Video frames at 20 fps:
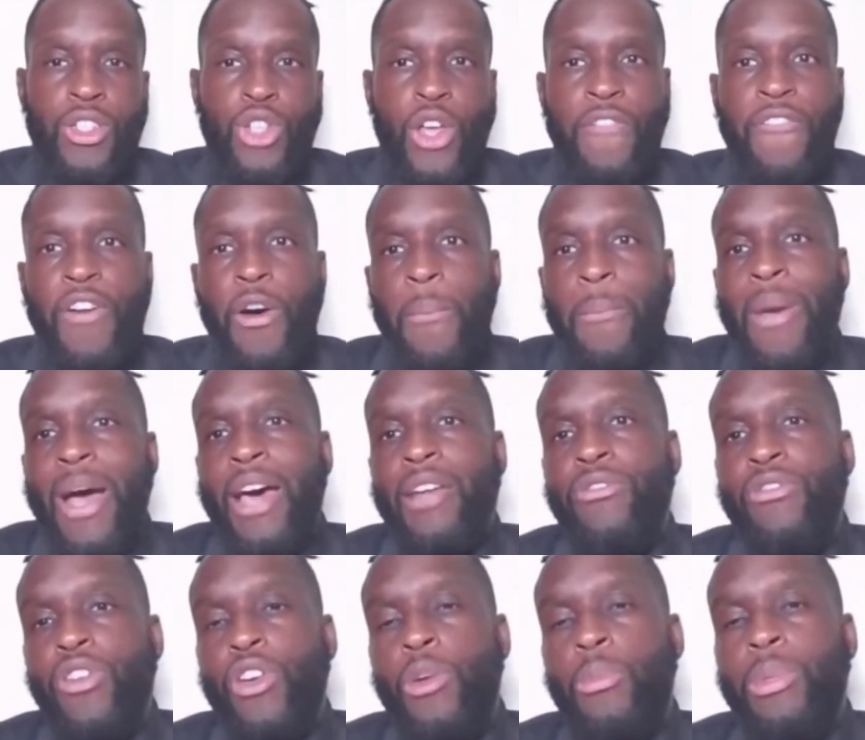So I felt
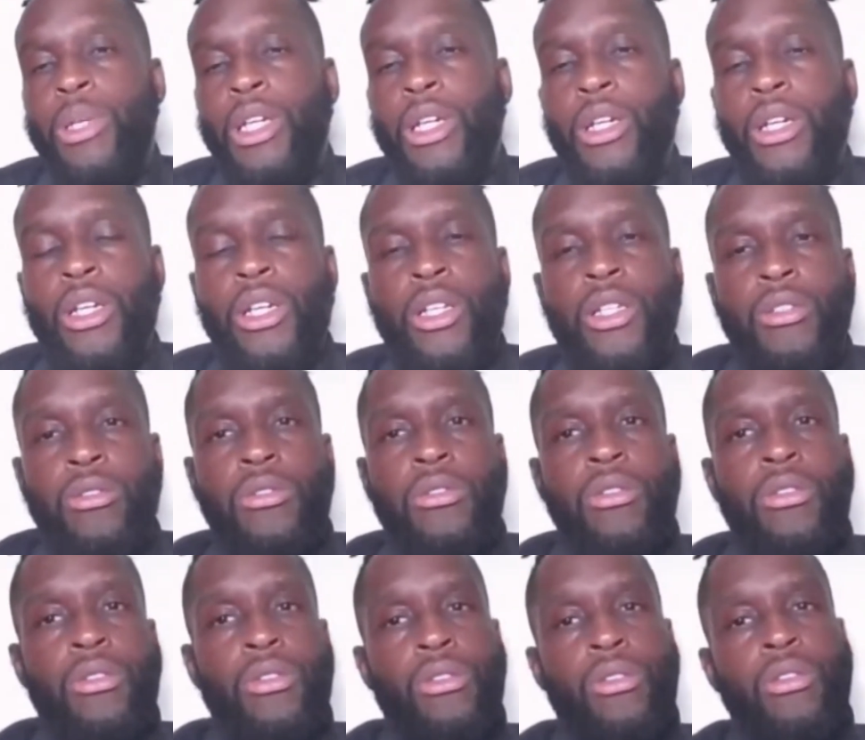bad for her
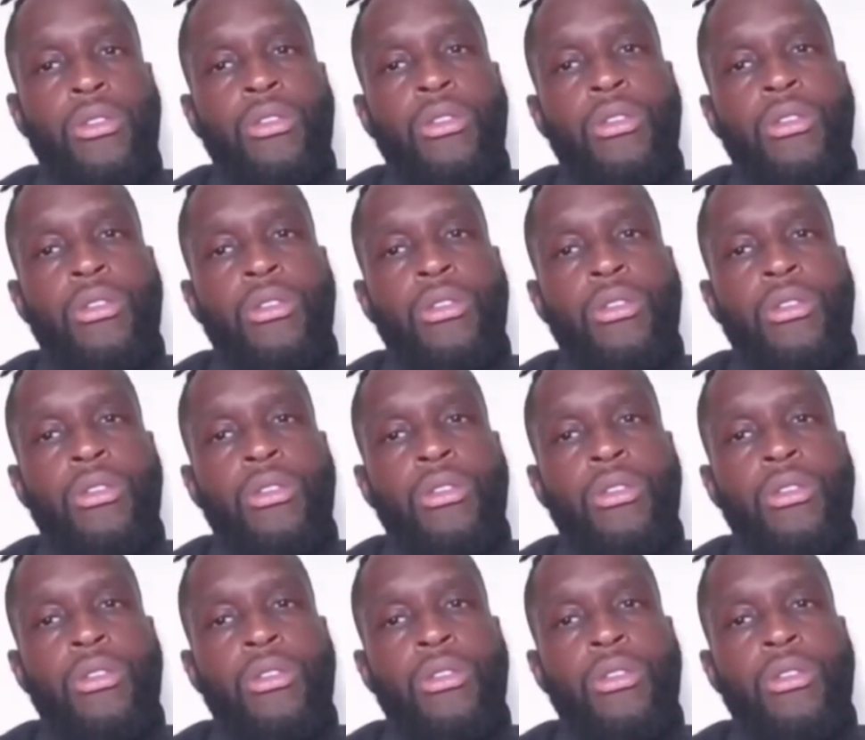because